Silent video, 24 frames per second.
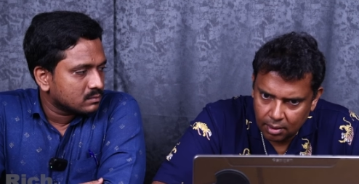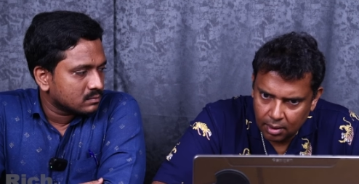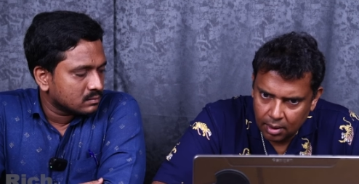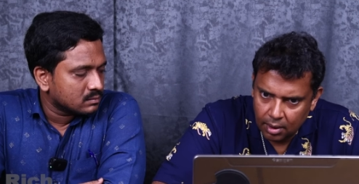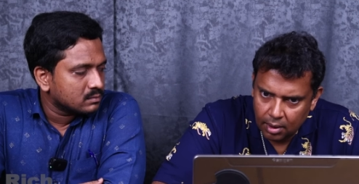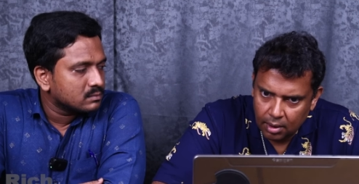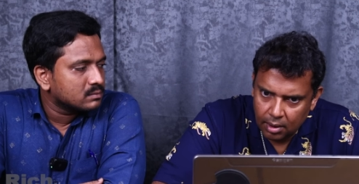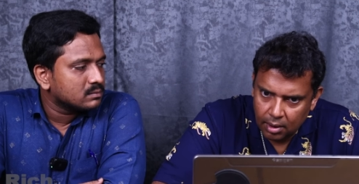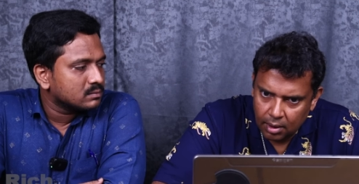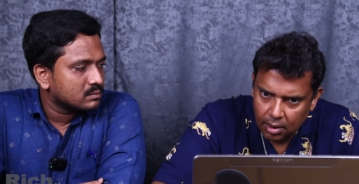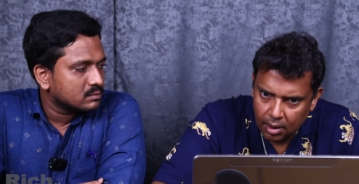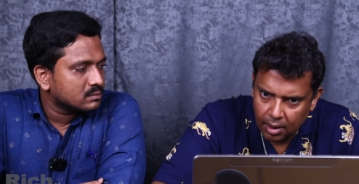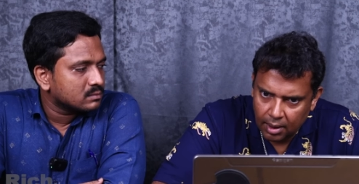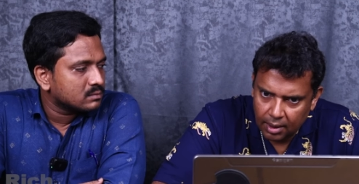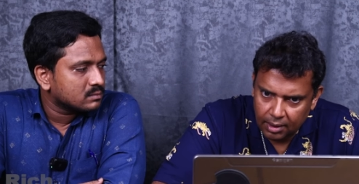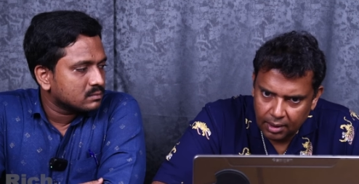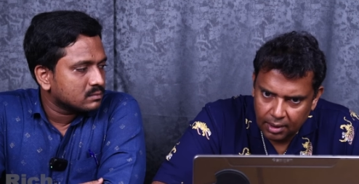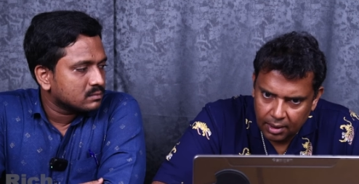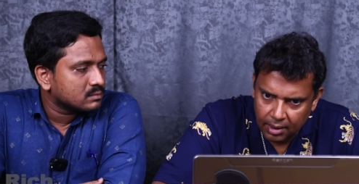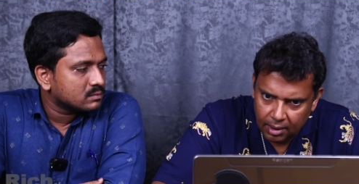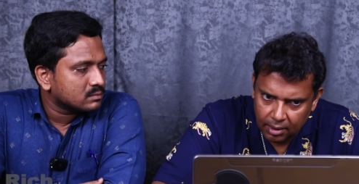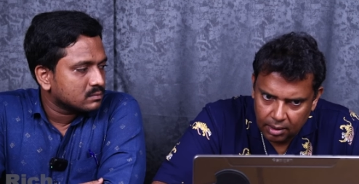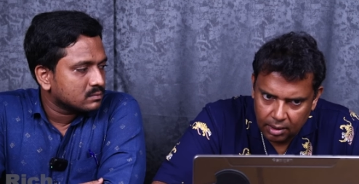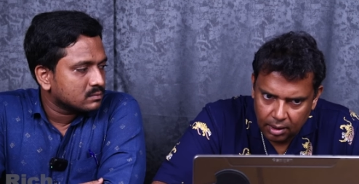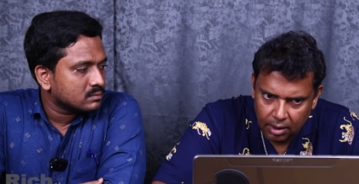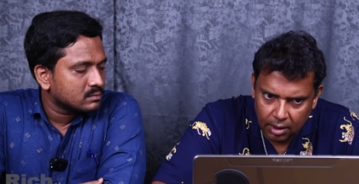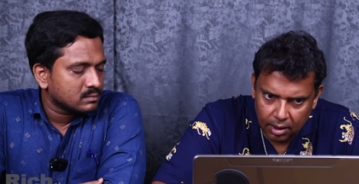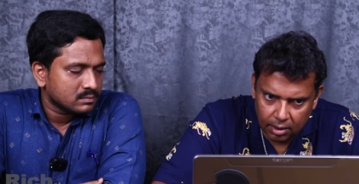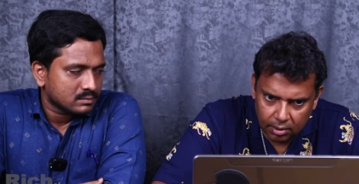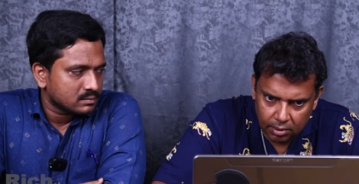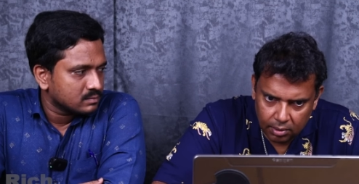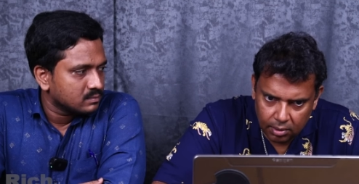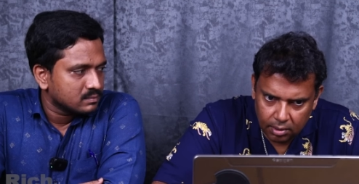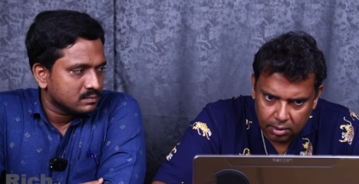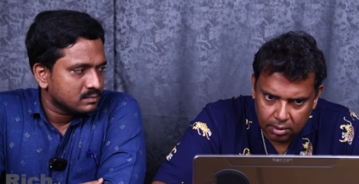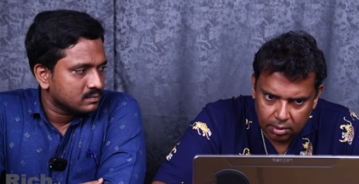Speaker 1: Hmm.
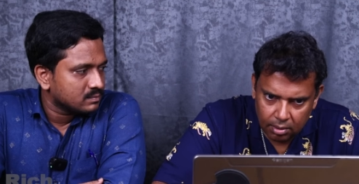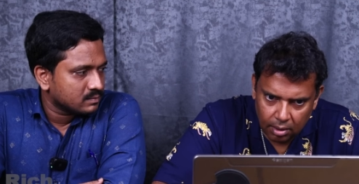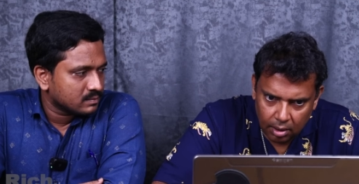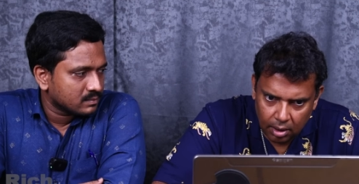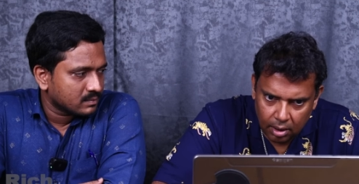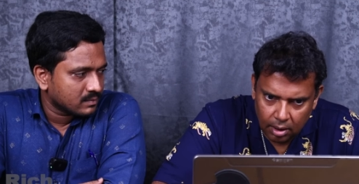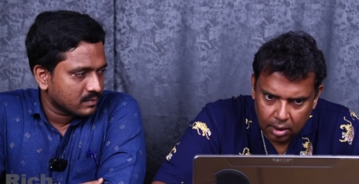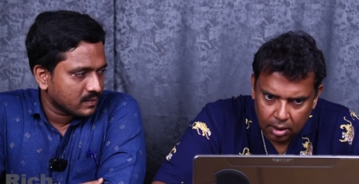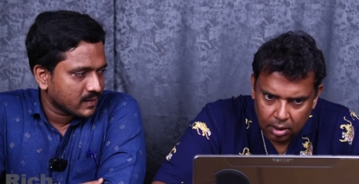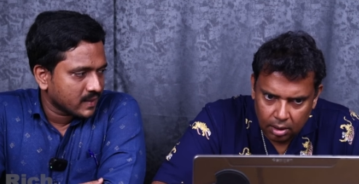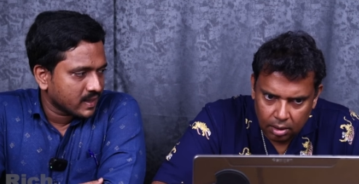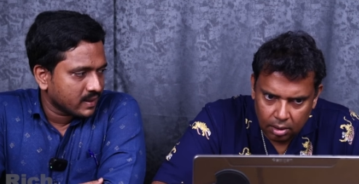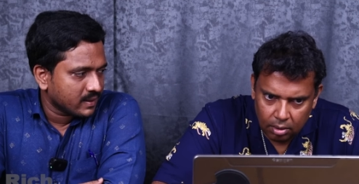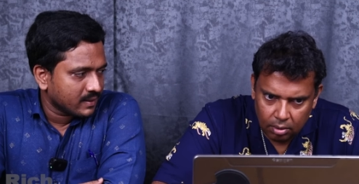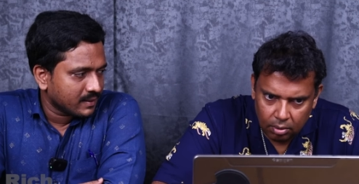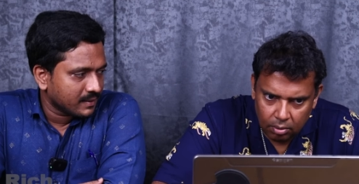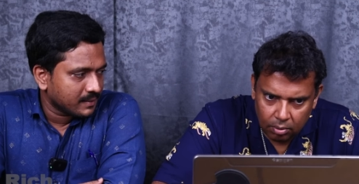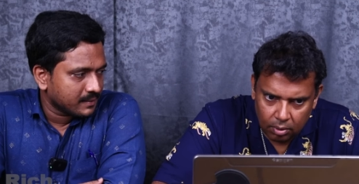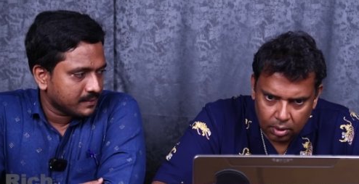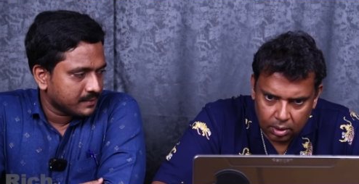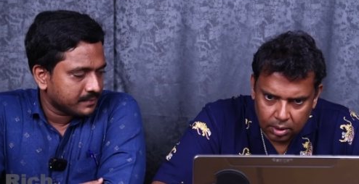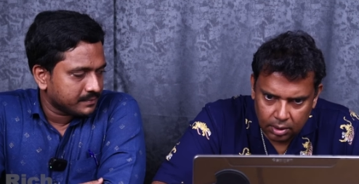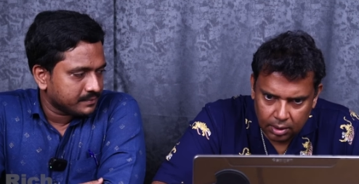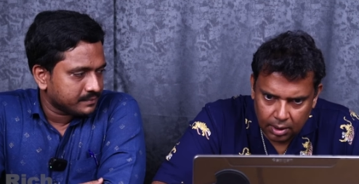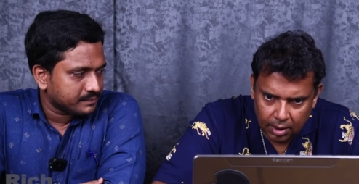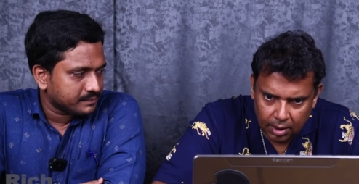REITs. Hmm. What is